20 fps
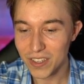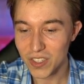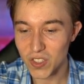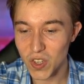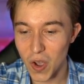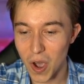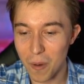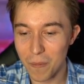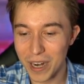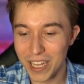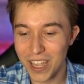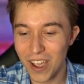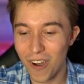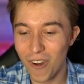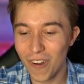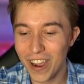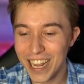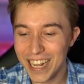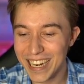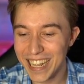So I'm going to
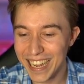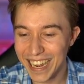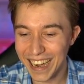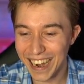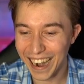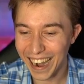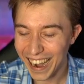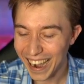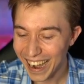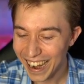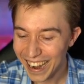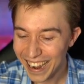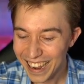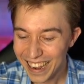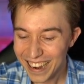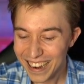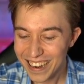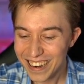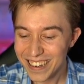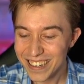go in here,
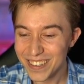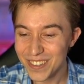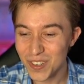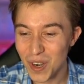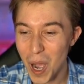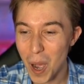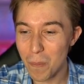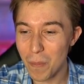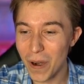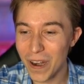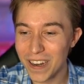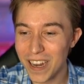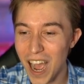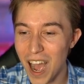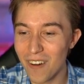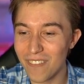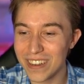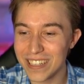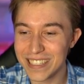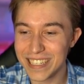drop our
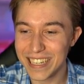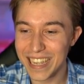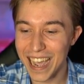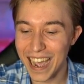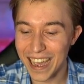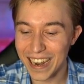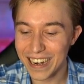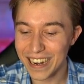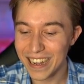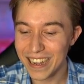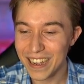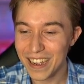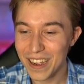goblins again.